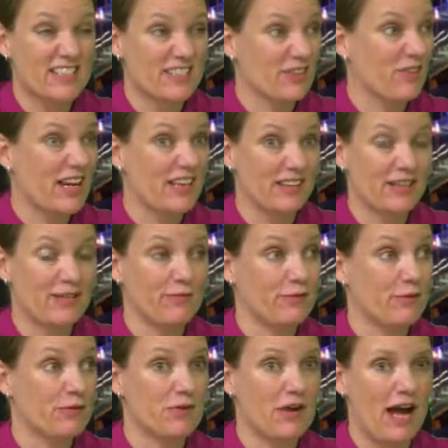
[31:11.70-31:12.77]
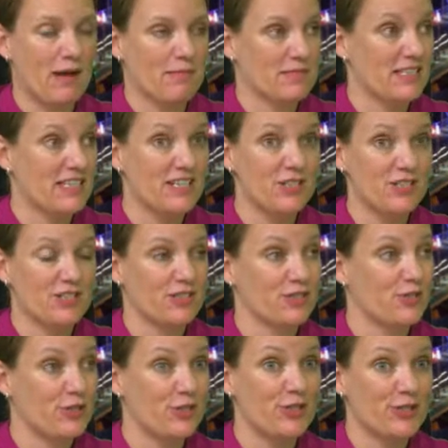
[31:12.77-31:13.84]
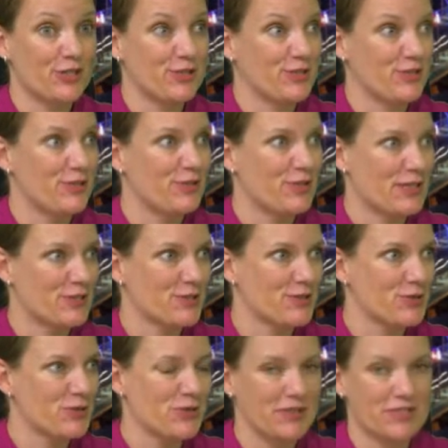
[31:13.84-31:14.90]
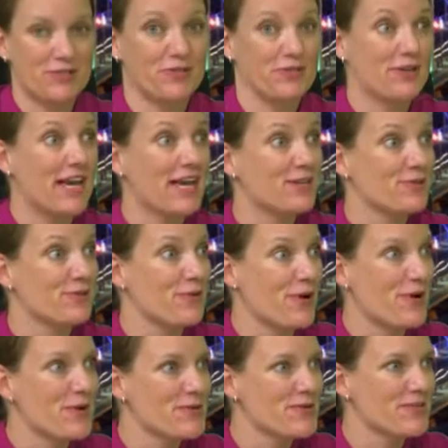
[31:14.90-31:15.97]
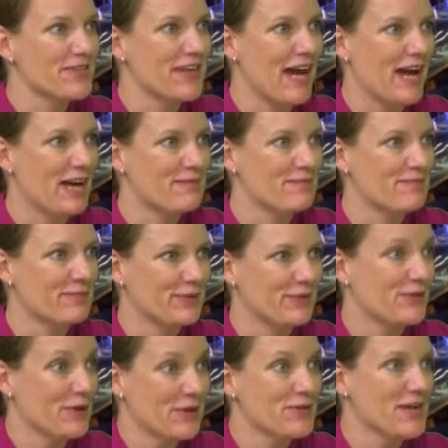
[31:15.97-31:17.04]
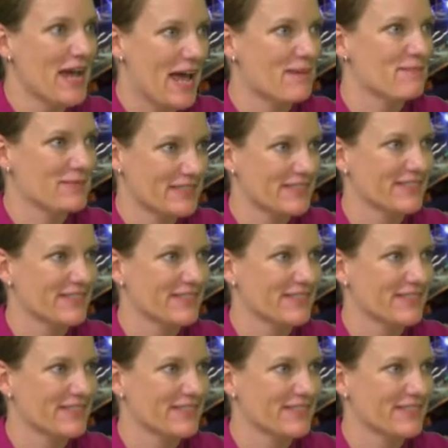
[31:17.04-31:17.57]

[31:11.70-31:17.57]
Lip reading: a great thing for teachers and students to do at school, is create your own apps.